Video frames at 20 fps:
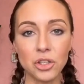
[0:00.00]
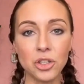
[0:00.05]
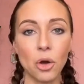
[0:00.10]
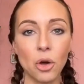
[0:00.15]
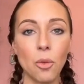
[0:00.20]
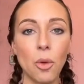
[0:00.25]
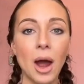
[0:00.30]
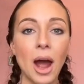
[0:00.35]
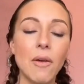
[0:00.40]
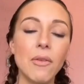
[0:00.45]

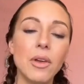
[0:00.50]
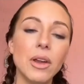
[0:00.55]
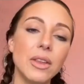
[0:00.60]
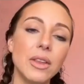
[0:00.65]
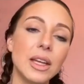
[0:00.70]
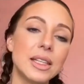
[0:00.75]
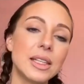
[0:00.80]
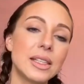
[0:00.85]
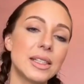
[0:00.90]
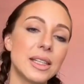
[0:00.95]
So having
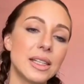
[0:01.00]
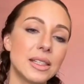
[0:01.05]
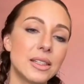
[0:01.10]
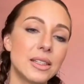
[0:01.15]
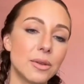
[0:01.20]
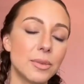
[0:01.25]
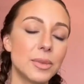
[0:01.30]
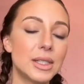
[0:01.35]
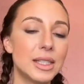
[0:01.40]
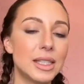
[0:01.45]
these
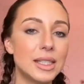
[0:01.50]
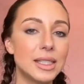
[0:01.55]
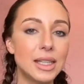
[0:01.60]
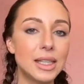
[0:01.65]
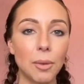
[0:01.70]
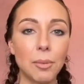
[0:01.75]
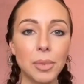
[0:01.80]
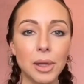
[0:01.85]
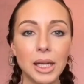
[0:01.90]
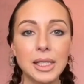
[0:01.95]
systems, these
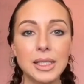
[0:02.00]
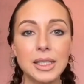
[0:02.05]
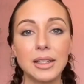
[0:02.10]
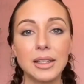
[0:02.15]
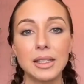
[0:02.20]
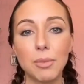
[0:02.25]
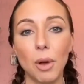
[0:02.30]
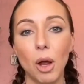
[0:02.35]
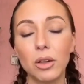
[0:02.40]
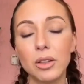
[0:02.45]
templates,
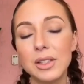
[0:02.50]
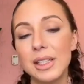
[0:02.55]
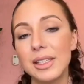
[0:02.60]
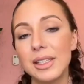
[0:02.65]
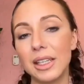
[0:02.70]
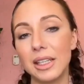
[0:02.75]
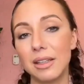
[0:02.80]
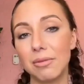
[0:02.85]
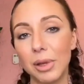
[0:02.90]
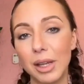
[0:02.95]
and these
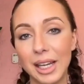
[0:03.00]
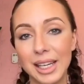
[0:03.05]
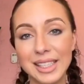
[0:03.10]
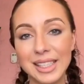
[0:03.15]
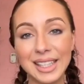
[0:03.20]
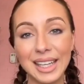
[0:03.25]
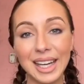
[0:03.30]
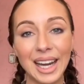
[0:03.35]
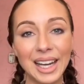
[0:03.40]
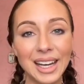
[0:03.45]
policies in
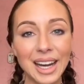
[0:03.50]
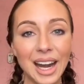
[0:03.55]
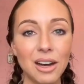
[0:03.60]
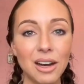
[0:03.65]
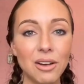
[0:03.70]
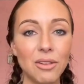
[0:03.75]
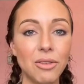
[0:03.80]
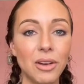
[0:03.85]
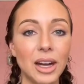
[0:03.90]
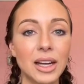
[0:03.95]
place in
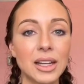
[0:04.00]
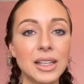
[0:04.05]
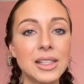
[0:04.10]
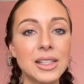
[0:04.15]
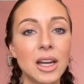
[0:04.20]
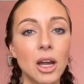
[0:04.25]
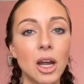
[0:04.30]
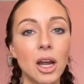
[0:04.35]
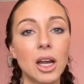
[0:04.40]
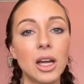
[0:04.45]

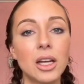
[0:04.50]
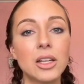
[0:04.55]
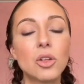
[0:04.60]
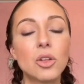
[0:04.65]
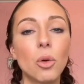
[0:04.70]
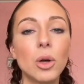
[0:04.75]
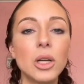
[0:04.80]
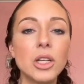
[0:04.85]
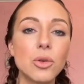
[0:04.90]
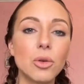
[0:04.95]
advance is
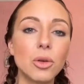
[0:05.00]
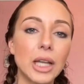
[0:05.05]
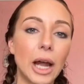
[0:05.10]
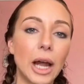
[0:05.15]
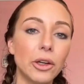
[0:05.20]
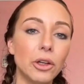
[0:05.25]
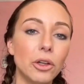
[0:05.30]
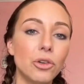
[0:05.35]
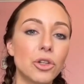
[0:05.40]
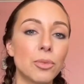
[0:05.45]
going to
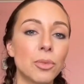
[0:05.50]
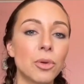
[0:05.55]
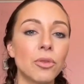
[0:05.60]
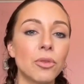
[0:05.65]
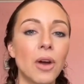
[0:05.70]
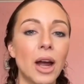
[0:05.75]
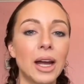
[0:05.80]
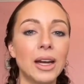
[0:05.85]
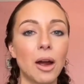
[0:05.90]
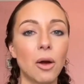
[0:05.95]
allow you to
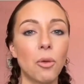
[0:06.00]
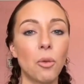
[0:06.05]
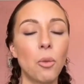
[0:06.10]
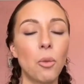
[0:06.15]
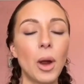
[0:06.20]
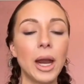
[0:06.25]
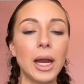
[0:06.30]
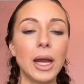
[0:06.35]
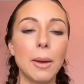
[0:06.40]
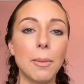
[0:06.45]
provide a
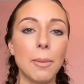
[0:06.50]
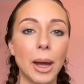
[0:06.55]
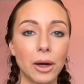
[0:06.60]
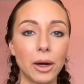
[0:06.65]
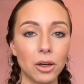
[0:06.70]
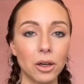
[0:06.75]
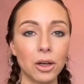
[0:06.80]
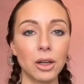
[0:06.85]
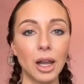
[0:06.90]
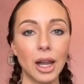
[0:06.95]
way
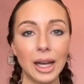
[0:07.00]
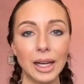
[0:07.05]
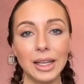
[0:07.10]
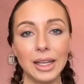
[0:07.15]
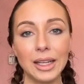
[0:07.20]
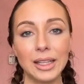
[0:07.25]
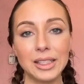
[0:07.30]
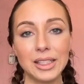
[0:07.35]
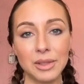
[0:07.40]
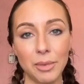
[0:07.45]
better
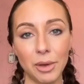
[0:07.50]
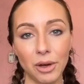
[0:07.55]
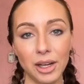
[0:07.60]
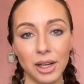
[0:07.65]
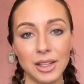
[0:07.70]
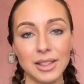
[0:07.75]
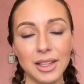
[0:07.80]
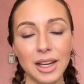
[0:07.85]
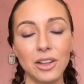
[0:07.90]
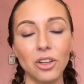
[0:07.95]
client
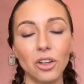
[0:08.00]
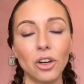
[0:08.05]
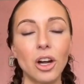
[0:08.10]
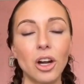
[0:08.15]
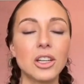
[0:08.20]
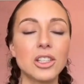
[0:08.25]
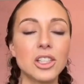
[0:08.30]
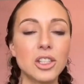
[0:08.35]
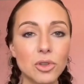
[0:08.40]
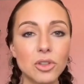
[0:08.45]
experience, and your
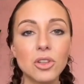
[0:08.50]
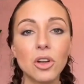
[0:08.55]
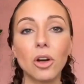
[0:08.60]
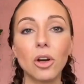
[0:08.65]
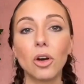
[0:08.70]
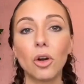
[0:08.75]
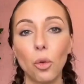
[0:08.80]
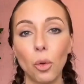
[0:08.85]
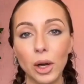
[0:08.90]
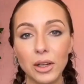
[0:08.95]
customers are
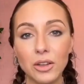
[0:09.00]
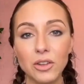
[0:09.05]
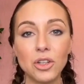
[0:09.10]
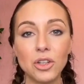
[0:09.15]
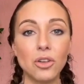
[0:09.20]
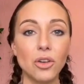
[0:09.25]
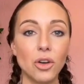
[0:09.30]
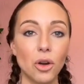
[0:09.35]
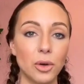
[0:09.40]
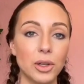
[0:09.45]
going
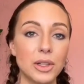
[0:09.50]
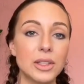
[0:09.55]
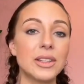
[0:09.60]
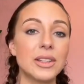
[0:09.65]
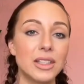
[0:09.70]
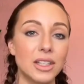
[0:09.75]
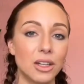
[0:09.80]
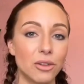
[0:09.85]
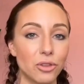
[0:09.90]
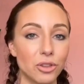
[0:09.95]
to notice
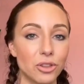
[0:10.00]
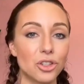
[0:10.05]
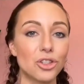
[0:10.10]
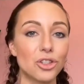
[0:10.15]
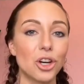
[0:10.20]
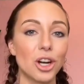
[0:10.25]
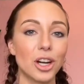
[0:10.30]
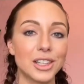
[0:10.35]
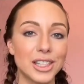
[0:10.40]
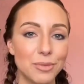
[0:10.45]
the difference.
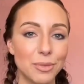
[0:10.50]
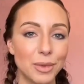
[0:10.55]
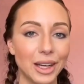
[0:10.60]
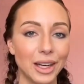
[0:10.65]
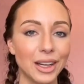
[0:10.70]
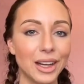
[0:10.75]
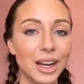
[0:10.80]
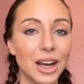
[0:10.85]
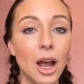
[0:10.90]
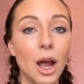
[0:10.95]
Trust
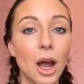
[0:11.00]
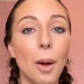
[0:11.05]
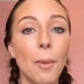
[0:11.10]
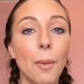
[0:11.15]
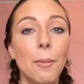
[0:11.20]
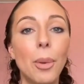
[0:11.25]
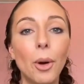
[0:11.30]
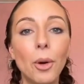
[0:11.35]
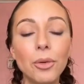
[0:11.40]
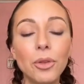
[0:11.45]
me.
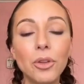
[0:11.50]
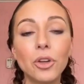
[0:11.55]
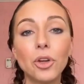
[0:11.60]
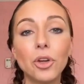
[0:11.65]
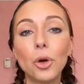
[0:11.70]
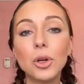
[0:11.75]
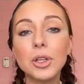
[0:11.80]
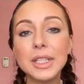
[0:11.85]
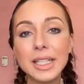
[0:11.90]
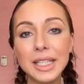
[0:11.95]
Both
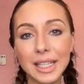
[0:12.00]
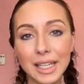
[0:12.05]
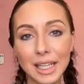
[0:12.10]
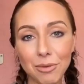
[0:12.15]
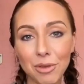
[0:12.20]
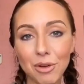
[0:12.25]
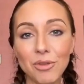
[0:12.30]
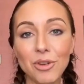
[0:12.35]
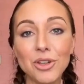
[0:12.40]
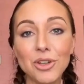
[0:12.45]
your
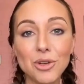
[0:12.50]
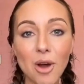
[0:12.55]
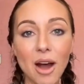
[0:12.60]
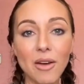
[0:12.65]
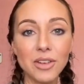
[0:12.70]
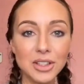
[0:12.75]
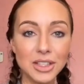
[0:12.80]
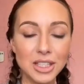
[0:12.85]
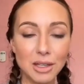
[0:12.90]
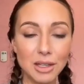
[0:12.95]
team, if you do
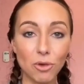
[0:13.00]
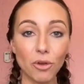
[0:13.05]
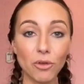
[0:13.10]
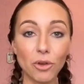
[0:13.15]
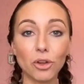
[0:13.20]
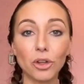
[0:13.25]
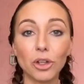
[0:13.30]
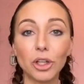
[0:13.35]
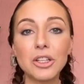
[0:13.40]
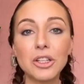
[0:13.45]
have a team, or if
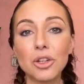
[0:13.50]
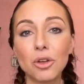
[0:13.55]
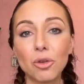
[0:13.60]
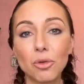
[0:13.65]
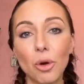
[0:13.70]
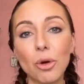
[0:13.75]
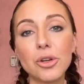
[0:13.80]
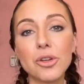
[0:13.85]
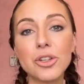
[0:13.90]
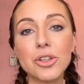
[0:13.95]
you're looking to
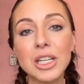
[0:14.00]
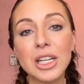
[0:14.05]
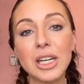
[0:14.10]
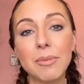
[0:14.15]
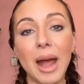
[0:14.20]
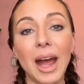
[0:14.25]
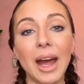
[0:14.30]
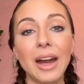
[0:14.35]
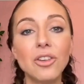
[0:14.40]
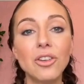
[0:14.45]
grow your
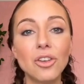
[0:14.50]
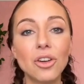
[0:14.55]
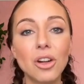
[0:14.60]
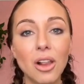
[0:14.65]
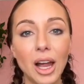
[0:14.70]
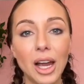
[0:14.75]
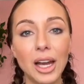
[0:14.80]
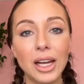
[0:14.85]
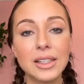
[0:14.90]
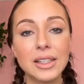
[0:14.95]
team, and your
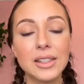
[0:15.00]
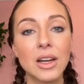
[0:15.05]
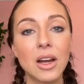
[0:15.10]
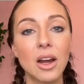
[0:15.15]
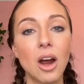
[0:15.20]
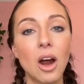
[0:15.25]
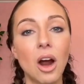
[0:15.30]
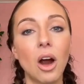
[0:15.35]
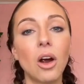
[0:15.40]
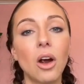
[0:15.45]
clients
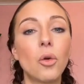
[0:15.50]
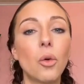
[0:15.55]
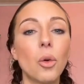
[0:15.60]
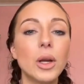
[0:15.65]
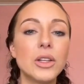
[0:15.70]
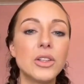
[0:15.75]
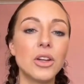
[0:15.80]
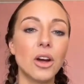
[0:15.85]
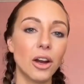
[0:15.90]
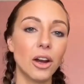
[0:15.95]
are
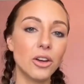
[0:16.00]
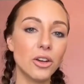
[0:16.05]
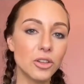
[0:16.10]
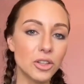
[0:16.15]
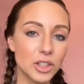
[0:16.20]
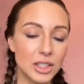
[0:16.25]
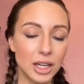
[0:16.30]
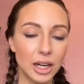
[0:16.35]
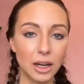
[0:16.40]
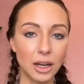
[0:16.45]
going to
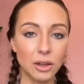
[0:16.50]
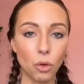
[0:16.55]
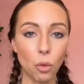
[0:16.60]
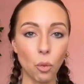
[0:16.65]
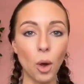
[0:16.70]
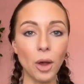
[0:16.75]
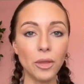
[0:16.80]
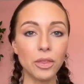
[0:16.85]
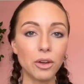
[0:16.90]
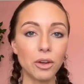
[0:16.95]
understand
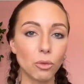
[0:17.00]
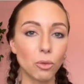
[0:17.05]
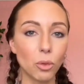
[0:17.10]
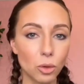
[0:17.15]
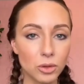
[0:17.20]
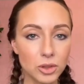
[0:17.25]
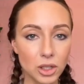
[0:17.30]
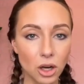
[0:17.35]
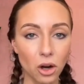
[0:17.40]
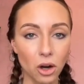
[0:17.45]
what their
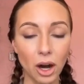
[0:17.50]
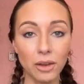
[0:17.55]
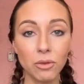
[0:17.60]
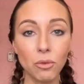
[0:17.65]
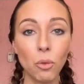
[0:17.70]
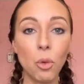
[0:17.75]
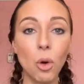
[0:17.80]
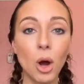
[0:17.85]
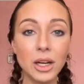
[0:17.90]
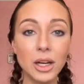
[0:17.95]
roles are
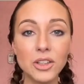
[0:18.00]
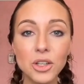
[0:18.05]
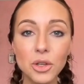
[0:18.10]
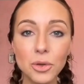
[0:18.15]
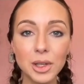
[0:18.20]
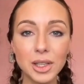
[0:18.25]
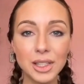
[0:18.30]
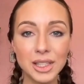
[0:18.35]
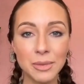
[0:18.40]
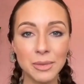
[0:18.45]
and what
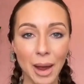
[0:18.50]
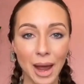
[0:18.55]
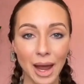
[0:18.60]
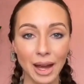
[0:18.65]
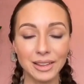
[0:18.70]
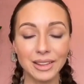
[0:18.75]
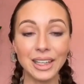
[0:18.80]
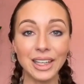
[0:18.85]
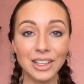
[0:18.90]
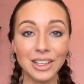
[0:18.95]
to
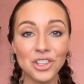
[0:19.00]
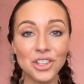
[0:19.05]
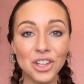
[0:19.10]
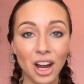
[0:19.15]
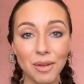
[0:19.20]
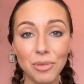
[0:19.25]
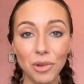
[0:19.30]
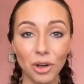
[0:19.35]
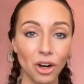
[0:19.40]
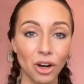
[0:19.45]
expect each
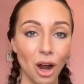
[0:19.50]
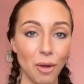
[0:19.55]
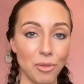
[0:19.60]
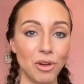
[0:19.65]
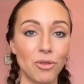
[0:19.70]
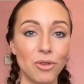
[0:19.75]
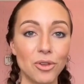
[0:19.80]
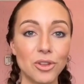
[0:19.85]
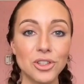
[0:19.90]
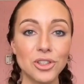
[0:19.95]
time they're
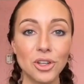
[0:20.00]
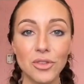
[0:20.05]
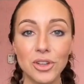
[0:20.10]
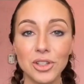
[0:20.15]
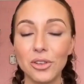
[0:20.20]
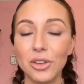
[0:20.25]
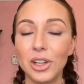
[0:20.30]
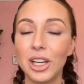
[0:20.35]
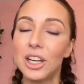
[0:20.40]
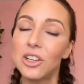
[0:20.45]
coming for a
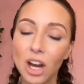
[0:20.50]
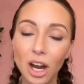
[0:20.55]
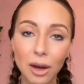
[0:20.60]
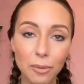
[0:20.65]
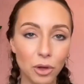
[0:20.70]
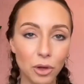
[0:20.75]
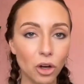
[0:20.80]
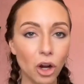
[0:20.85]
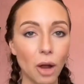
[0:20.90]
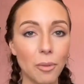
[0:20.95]
service, or each
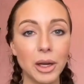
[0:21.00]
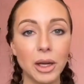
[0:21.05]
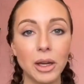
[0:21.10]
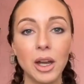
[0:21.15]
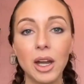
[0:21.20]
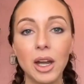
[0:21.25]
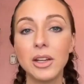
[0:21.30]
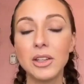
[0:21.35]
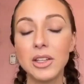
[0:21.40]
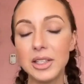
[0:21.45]
time they're coming
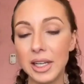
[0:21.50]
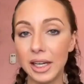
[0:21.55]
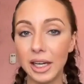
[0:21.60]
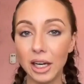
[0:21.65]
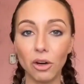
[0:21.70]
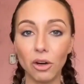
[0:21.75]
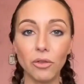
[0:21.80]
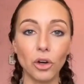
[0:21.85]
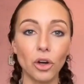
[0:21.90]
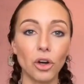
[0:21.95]
to take
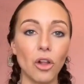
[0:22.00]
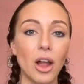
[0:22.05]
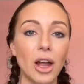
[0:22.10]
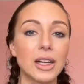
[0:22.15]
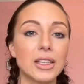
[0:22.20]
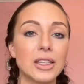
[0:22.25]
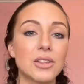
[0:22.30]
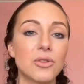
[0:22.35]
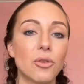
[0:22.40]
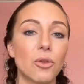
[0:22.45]
care of your
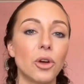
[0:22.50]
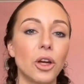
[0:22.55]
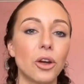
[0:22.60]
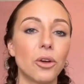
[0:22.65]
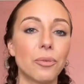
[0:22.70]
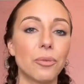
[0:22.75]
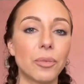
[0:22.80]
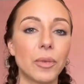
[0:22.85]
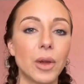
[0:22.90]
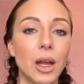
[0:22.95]
clients for
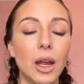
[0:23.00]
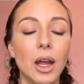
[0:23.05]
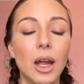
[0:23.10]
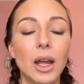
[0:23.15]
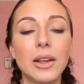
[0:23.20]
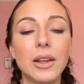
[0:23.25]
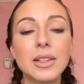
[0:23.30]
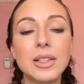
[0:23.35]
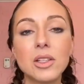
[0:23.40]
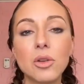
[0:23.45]
you.
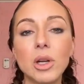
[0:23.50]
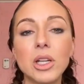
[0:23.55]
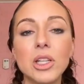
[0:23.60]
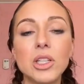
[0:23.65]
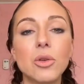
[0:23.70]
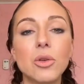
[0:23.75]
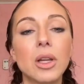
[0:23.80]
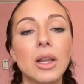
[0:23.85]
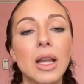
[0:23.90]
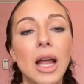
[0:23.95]
This is going
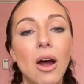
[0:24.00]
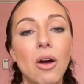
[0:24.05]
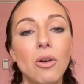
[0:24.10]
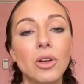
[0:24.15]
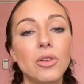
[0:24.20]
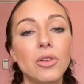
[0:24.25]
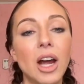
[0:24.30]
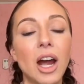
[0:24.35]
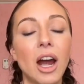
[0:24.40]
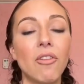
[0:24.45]
to allow
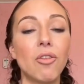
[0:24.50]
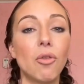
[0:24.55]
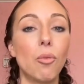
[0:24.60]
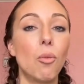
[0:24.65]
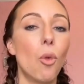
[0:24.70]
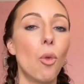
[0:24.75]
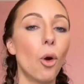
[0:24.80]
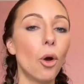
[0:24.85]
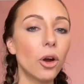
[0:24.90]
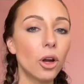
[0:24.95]
you to have
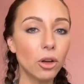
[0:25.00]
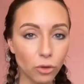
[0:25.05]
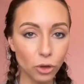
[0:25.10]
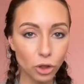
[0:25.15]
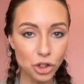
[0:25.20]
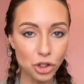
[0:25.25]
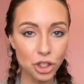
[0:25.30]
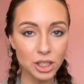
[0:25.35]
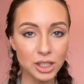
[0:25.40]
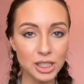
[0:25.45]
more
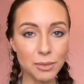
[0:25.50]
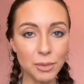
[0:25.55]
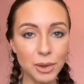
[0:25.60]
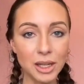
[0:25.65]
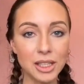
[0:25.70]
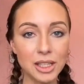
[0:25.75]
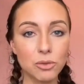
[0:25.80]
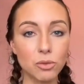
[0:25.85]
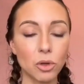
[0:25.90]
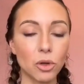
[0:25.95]
conversions,
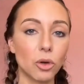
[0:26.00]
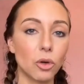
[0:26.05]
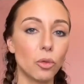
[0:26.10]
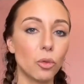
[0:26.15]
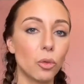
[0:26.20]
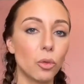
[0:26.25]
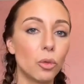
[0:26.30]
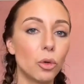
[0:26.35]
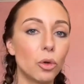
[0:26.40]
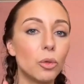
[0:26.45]
because we're
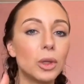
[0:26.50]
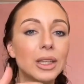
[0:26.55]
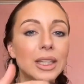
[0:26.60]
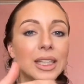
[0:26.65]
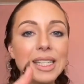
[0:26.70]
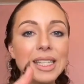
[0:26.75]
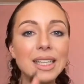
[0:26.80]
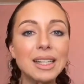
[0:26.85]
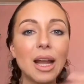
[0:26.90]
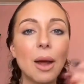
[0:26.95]

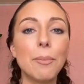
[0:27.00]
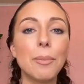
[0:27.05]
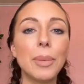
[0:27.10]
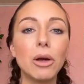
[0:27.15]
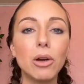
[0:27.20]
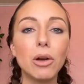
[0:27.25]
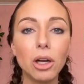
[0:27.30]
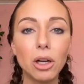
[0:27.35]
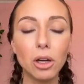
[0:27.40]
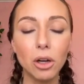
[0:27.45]
releasing that
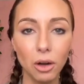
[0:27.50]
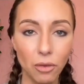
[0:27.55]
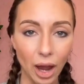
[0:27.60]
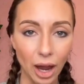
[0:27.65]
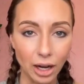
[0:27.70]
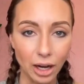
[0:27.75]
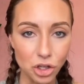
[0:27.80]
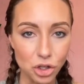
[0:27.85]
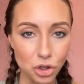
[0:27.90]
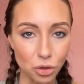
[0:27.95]
barrier of
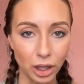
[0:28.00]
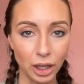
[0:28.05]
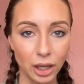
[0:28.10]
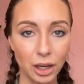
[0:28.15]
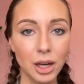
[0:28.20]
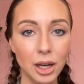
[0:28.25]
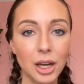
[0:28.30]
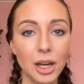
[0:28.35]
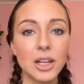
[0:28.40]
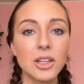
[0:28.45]
entry
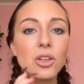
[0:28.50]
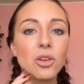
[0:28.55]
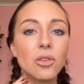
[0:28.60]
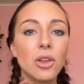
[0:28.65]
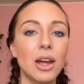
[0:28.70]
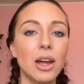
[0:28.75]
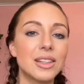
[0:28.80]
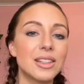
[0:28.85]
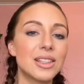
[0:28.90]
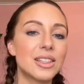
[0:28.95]
so
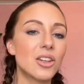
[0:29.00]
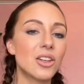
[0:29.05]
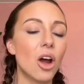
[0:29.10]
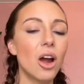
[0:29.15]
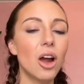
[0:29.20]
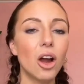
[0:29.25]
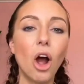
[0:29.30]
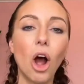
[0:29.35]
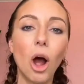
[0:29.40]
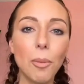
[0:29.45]
that it's
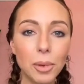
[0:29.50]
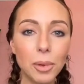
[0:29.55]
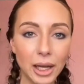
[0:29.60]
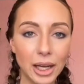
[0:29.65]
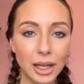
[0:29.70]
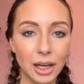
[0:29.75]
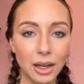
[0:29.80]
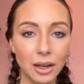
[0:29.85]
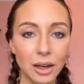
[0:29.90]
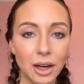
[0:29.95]
not
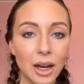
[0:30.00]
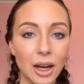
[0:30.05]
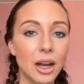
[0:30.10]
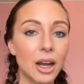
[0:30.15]
complicated.